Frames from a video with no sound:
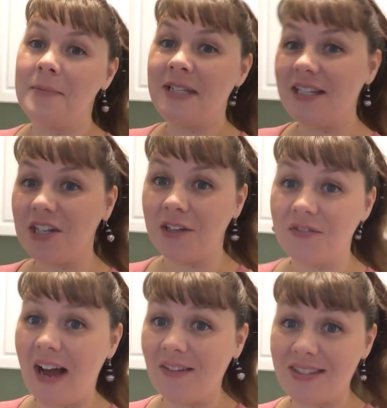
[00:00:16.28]
I'm
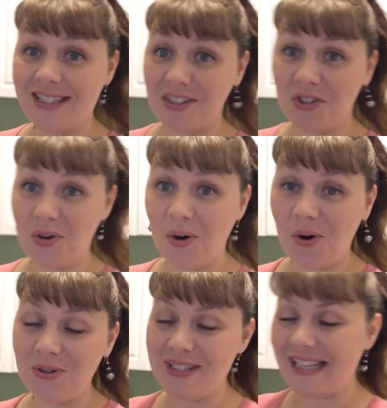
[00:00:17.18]
teaching 5- and 6-year
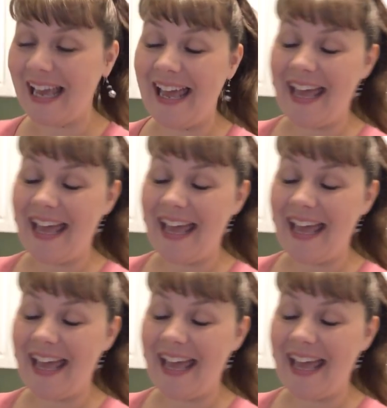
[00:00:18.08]
olds,